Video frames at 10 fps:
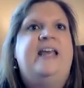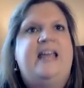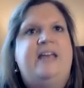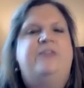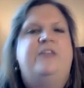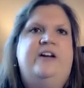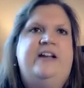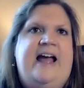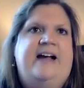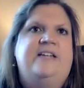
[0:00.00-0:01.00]
if they're
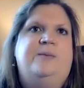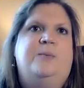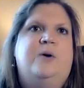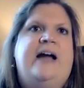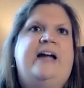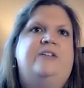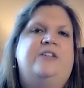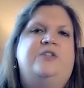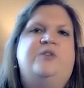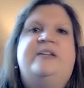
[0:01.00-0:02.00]
enacted prior to
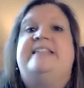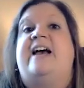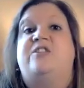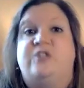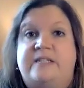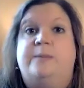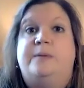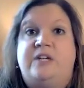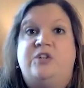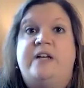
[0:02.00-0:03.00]
the transaction's
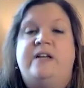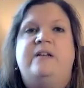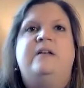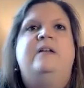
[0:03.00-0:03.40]
completion.